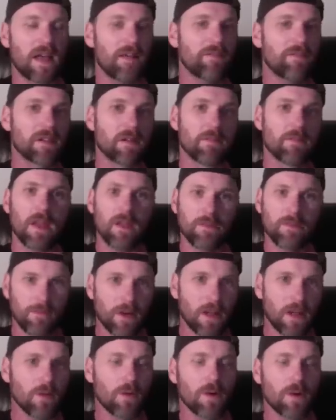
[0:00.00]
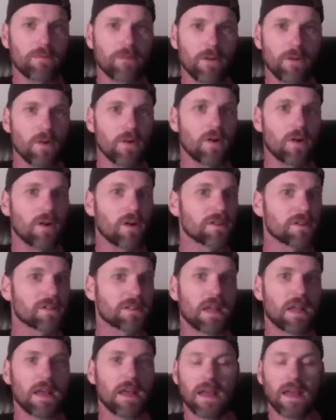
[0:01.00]
to make follow up phone calls and
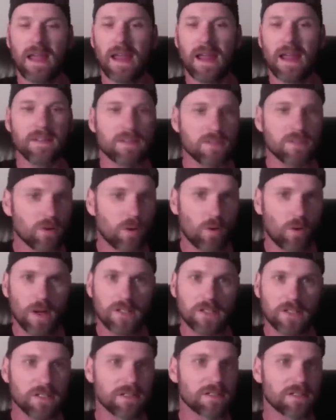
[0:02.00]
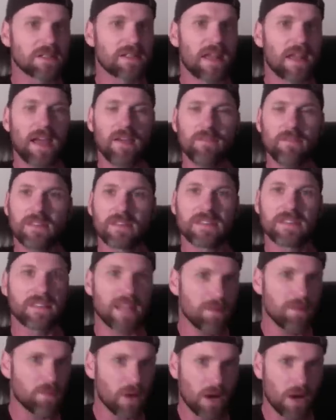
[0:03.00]
answer questions and have the
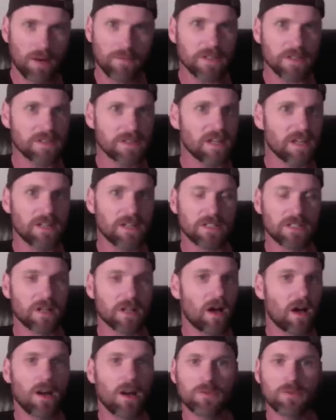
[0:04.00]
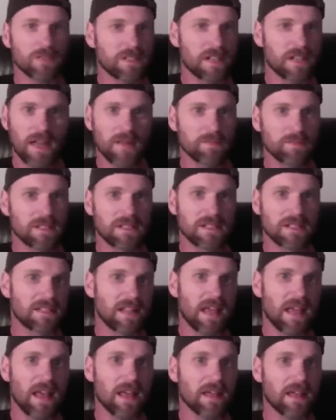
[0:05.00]
same conversation a hundred times in a
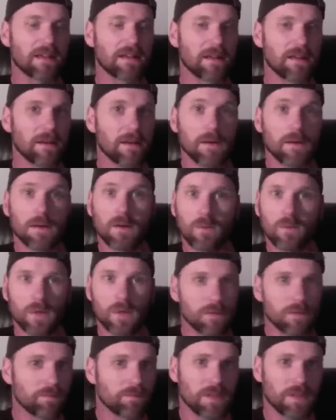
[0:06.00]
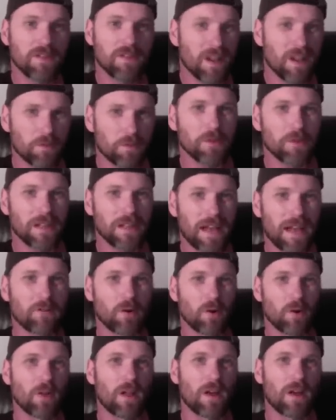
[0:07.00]
day, well, you're not really have a
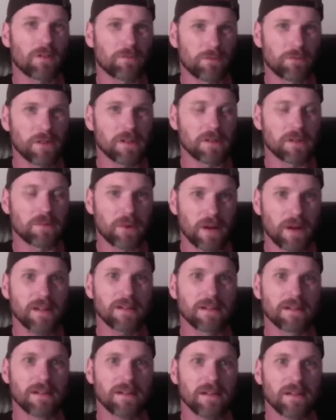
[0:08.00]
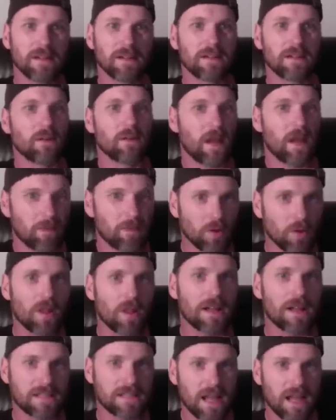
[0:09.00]
whole lot of freedom, right? You don't have a whole lot
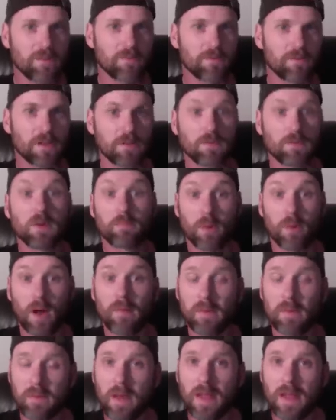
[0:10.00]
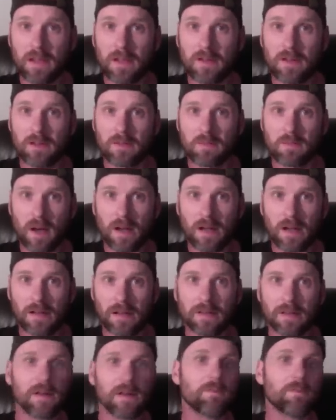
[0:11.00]
of time freedom. You're probably making good money,
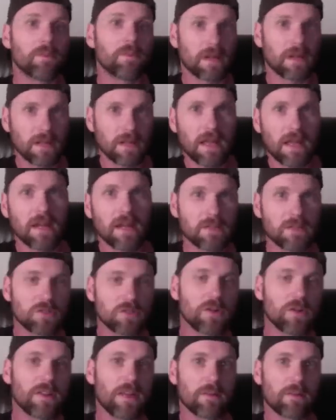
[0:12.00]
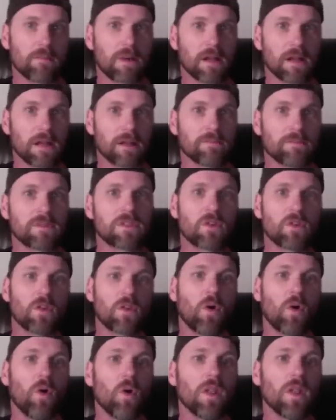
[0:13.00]
but you can't enjoy that money. So the
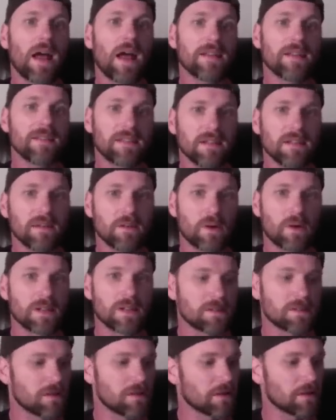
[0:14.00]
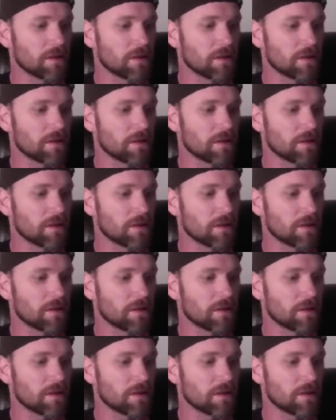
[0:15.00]
whole idea was look,